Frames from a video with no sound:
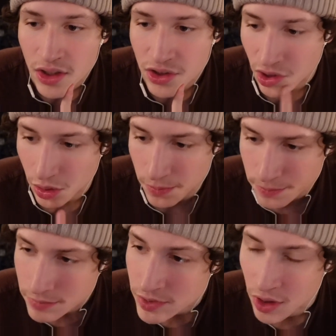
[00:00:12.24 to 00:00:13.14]
so
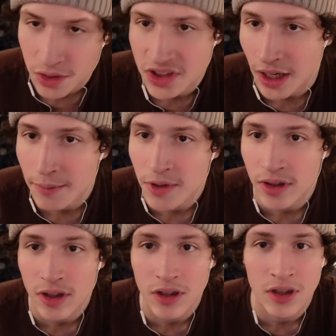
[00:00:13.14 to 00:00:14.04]
you know, it's time to
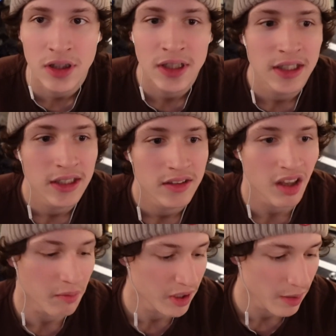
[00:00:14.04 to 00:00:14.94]

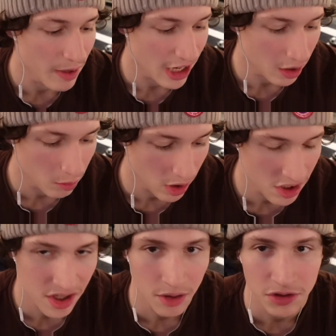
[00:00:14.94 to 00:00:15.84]
time to get back on what I
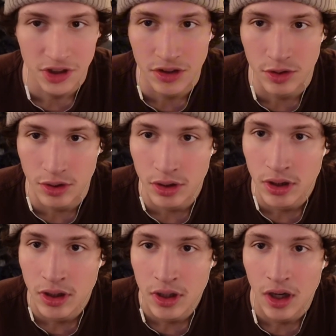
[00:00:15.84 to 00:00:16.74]
said I was gonna do.
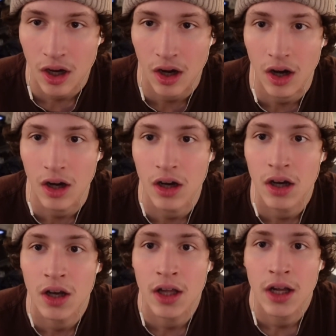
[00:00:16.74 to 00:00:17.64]
Uh,
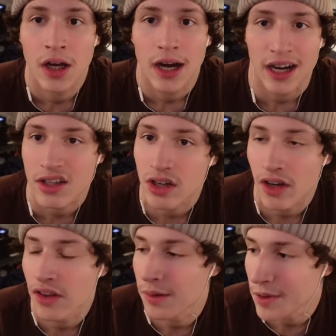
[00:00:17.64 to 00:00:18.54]
I
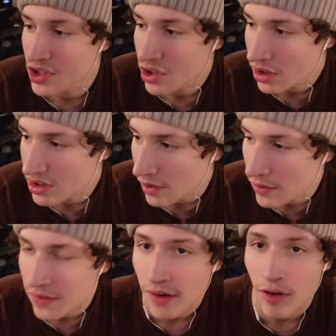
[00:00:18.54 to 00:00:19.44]
decided that I'm gonna start
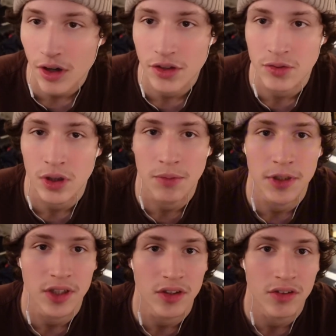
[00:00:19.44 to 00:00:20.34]
75 hard as well
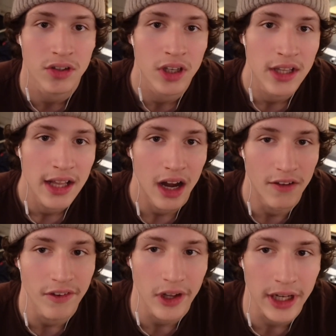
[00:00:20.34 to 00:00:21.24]
because I
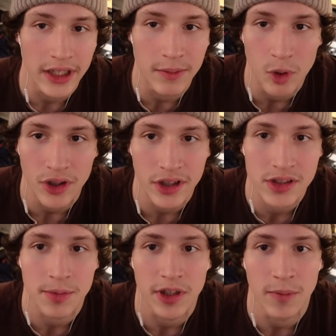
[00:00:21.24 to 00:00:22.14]
feel like I need more
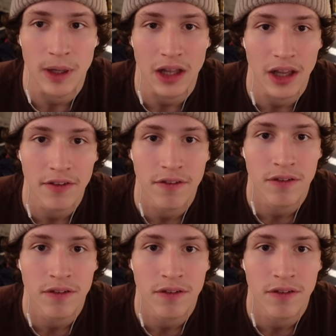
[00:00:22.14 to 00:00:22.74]
discipline in my life,